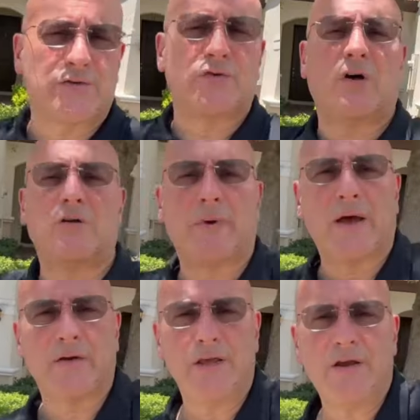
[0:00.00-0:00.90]
is all
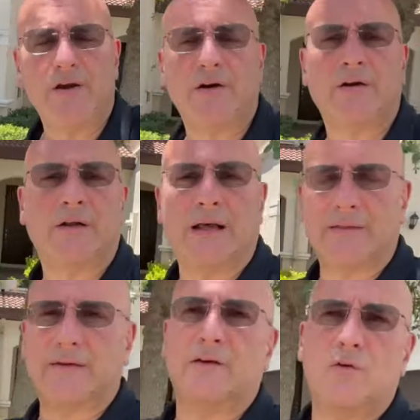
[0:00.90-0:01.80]
around here.
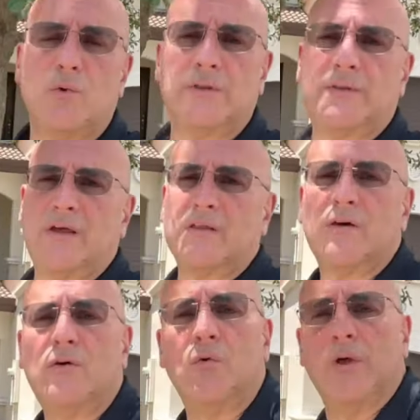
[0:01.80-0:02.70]
I'll tell you one thing
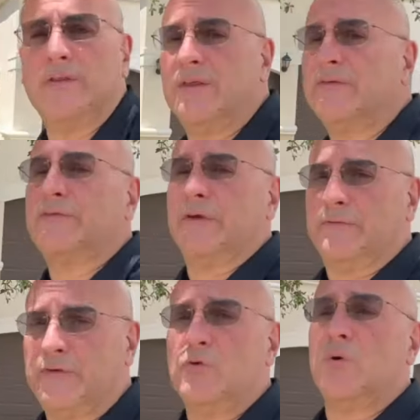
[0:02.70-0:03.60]
though,
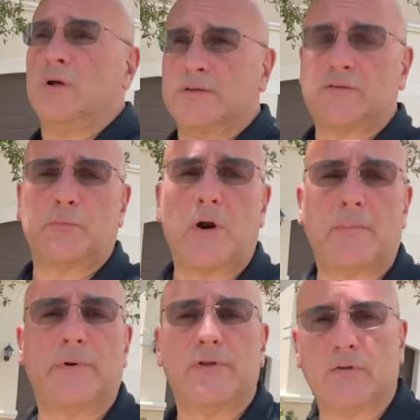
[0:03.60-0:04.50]
if you want this
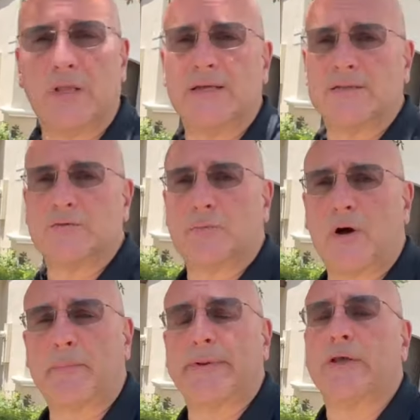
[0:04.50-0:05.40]
property, you like this
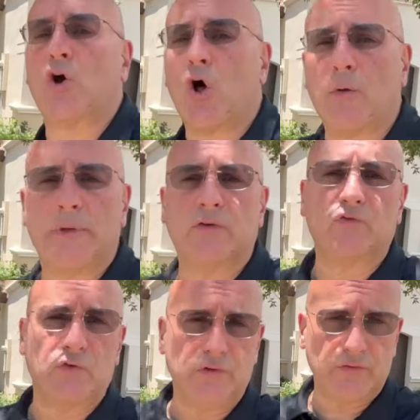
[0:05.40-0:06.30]
property, call me as
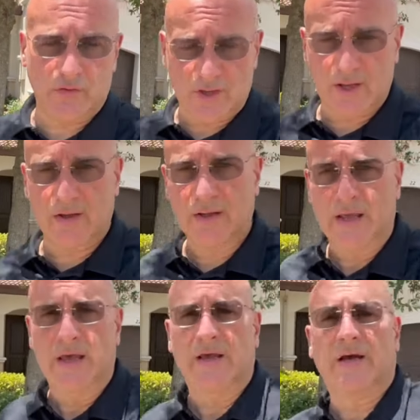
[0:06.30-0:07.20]
soon as you can,
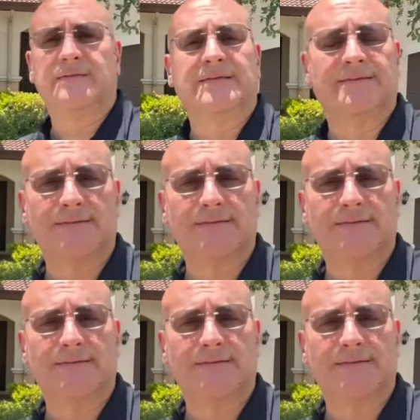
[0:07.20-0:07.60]
because it's